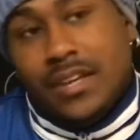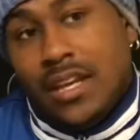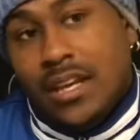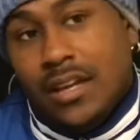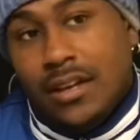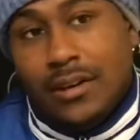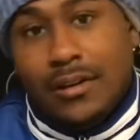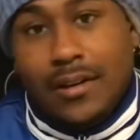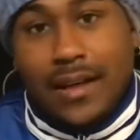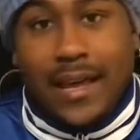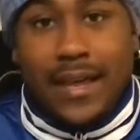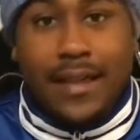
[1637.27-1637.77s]

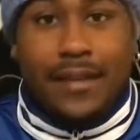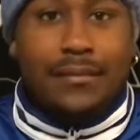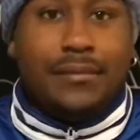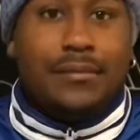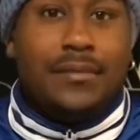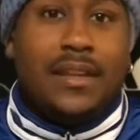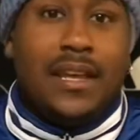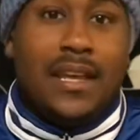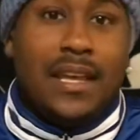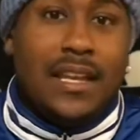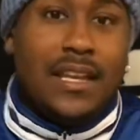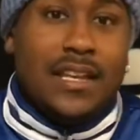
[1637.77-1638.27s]
hey,
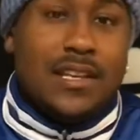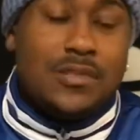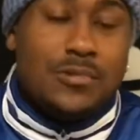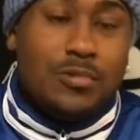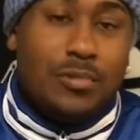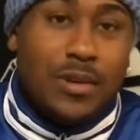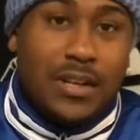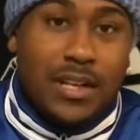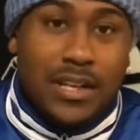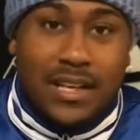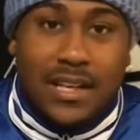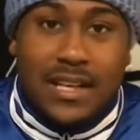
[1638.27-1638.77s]
it is
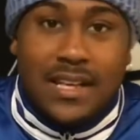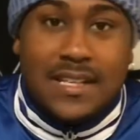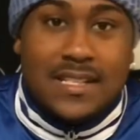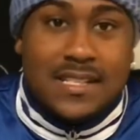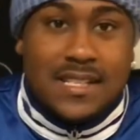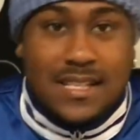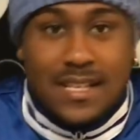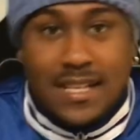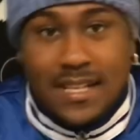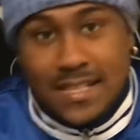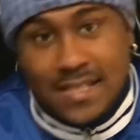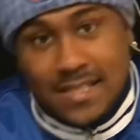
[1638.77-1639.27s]
what it
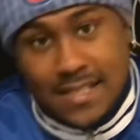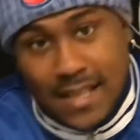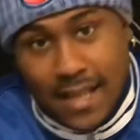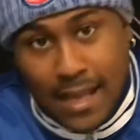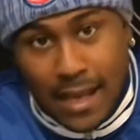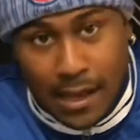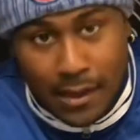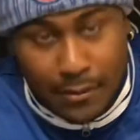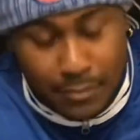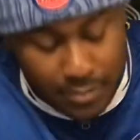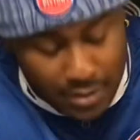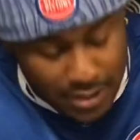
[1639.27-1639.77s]
is. It is the
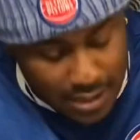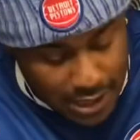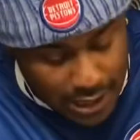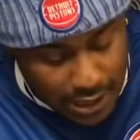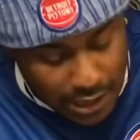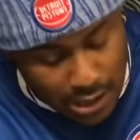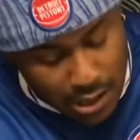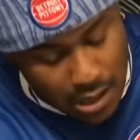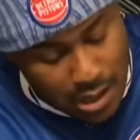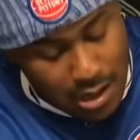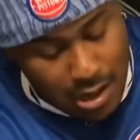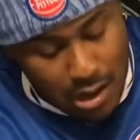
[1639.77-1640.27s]

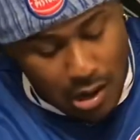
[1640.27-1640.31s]
NBA.